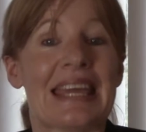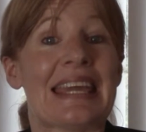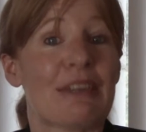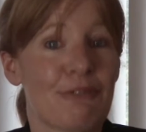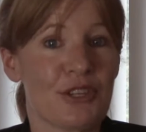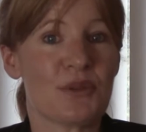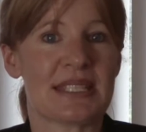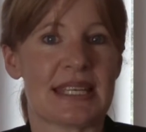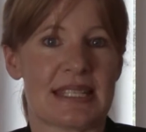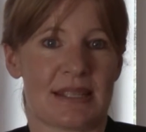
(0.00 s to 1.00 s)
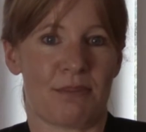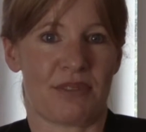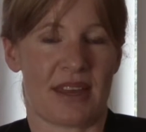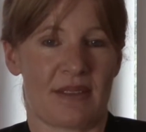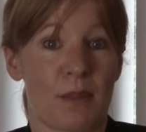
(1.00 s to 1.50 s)
If you see
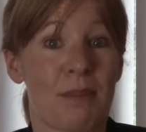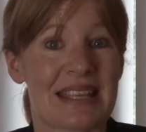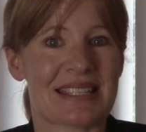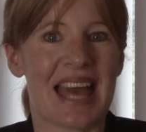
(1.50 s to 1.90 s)
something that makes the